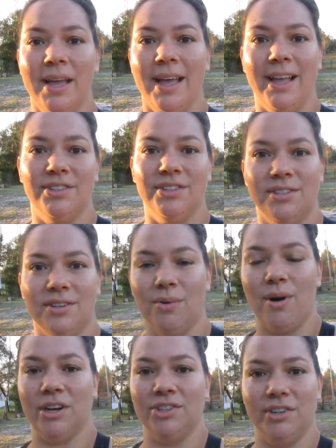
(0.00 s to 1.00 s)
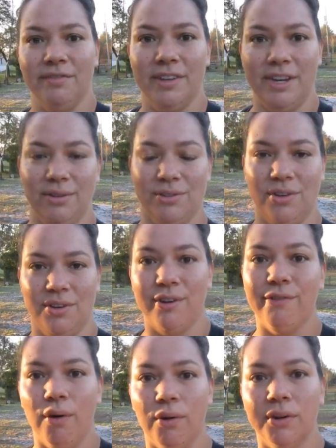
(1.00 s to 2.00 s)
and just start watching videos on your
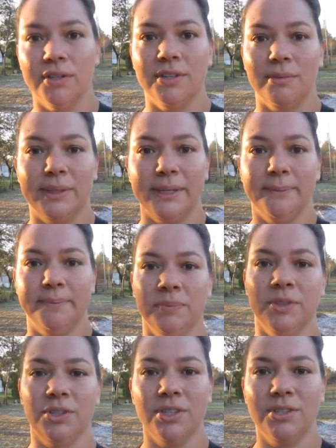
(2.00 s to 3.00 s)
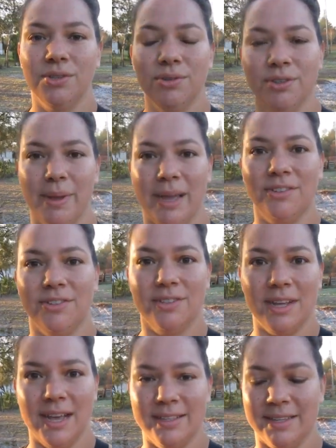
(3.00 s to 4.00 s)
phone or something just do some
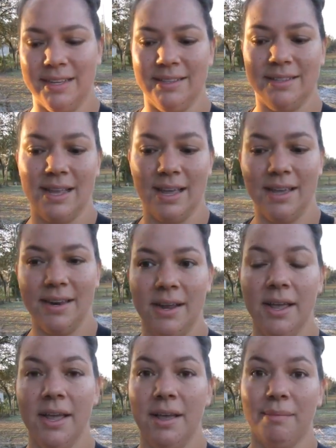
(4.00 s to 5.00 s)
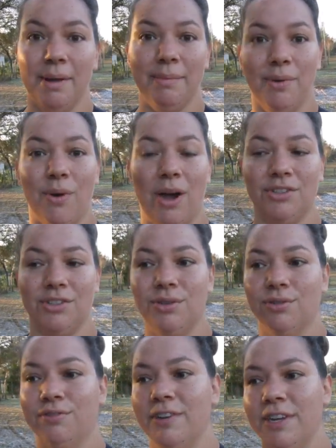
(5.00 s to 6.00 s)
exercise instead maybe watch
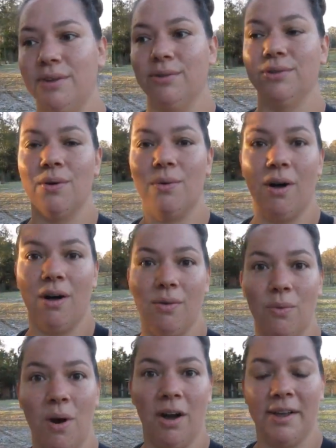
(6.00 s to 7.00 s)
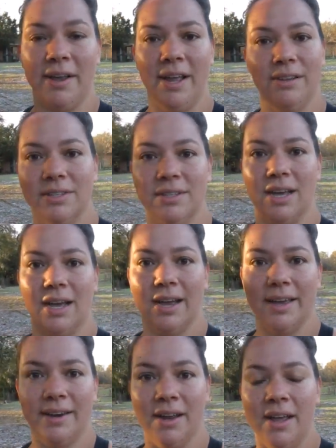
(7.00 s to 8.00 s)
those videos while walking
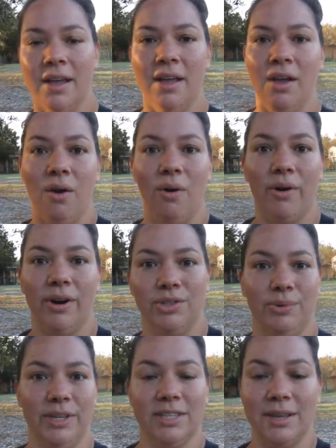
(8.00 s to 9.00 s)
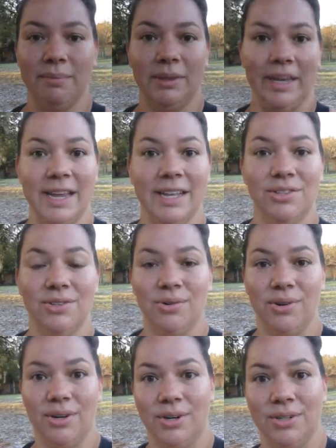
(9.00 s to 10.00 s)
outside or doing something
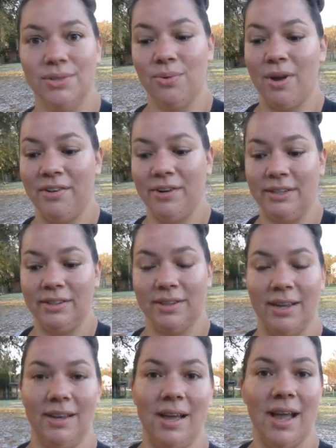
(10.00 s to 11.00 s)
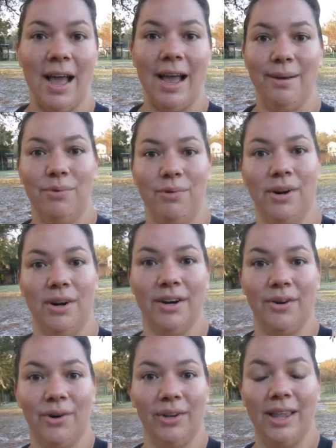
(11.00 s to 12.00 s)
indoors whether it's like ab work
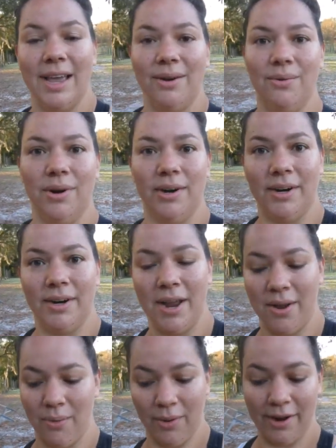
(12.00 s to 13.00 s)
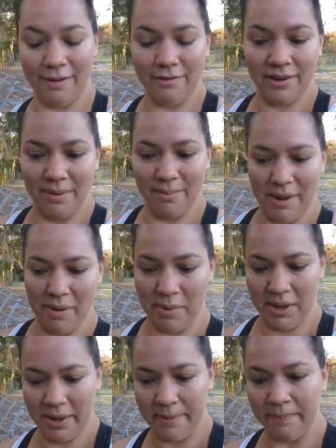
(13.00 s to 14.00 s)
or leg work whatever it may
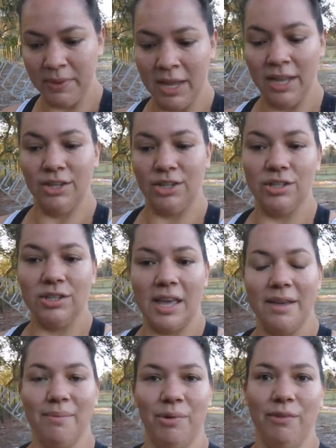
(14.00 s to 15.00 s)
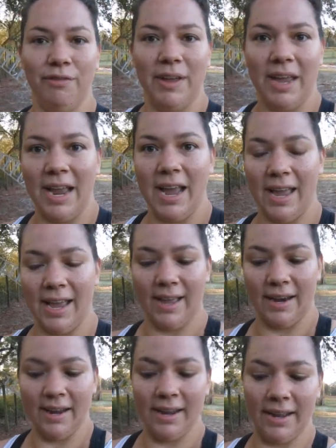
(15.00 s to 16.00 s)
be just get moving
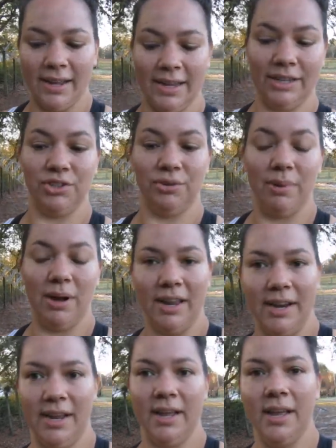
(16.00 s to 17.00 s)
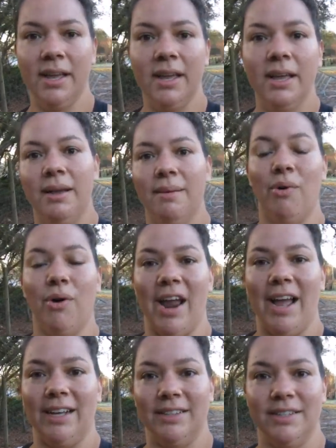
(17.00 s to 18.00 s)
and get your body more
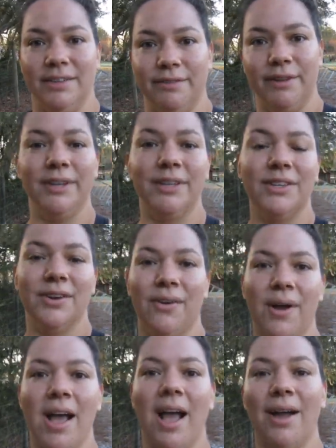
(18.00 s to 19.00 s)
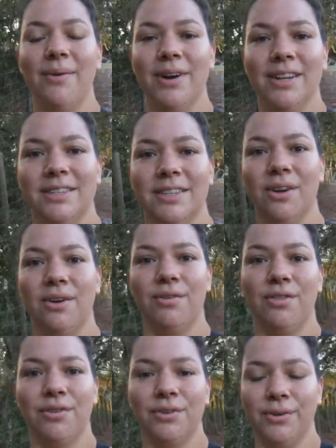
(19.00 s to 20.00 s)
active. So I wanted to go
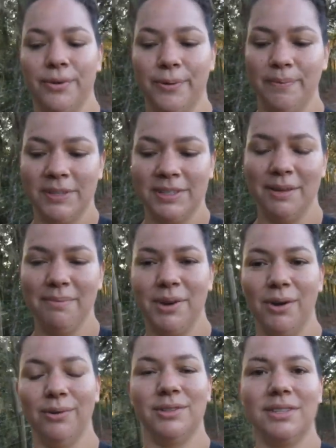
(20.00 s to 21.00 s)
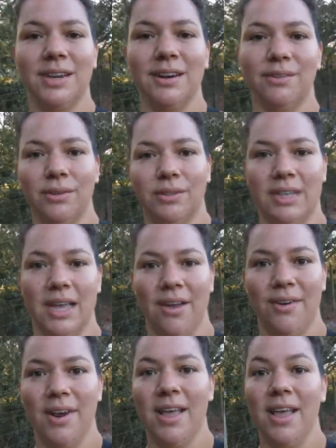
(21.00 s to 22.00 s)
through some notes that I wrote
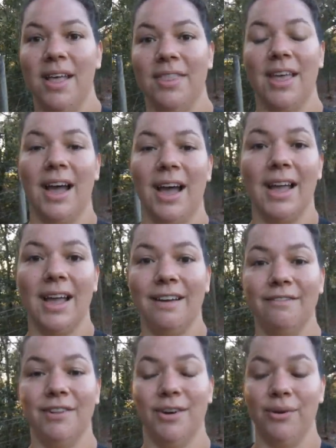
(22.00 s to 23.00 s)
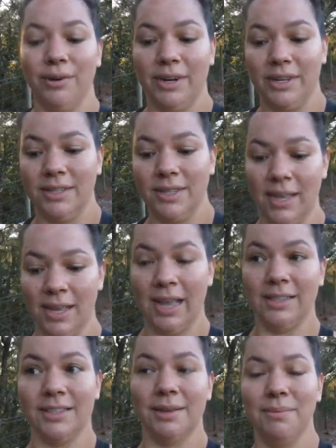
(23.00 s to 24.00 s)
down that I have noticed
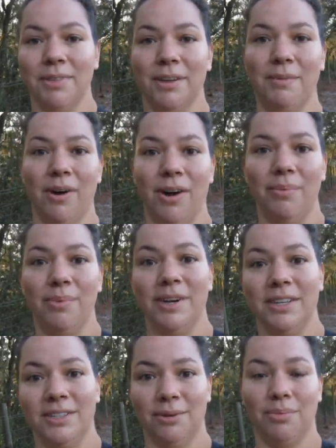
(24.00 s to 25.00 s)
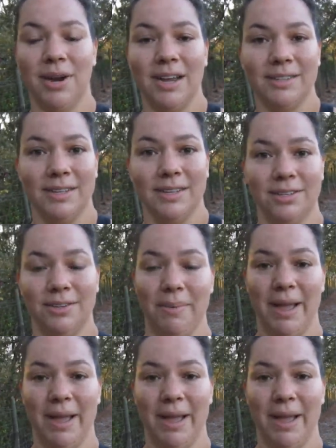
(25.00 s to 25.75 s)
and some of them are pretty surprising to